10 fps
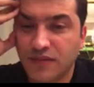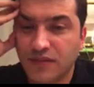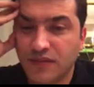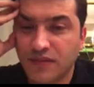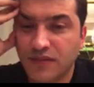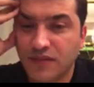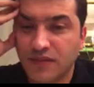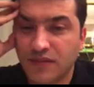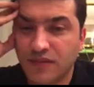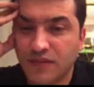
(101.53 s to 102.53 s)

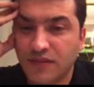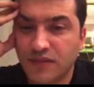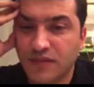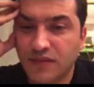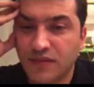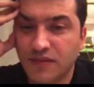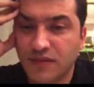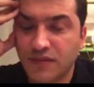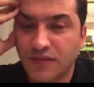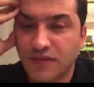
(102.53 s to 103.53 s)

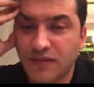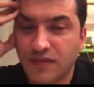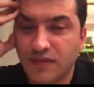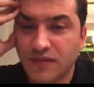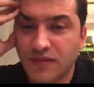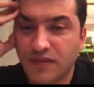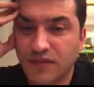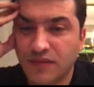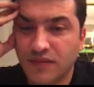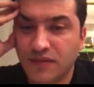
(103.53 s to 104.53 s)

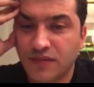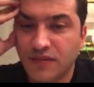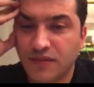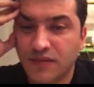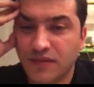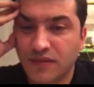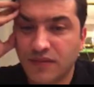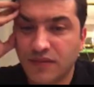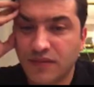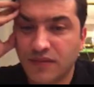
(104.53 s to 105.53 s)

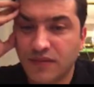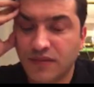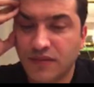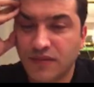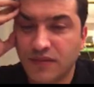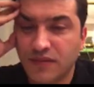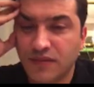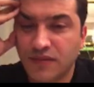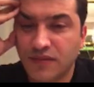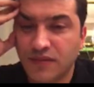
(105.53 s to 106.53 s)

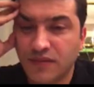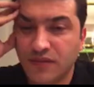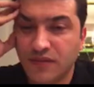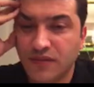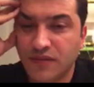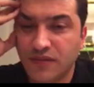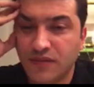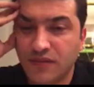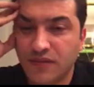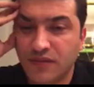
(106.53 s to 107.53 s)

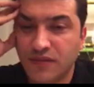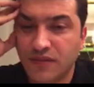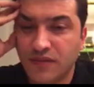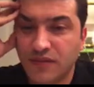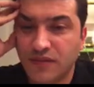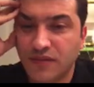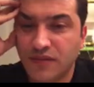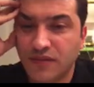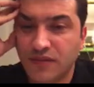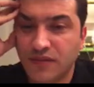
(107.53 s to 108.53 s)

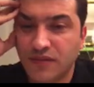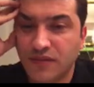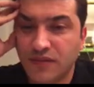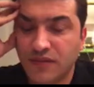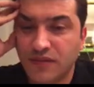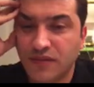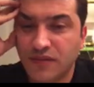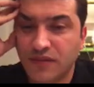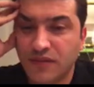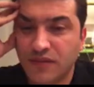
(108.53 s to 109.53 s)
This person isn't speaking.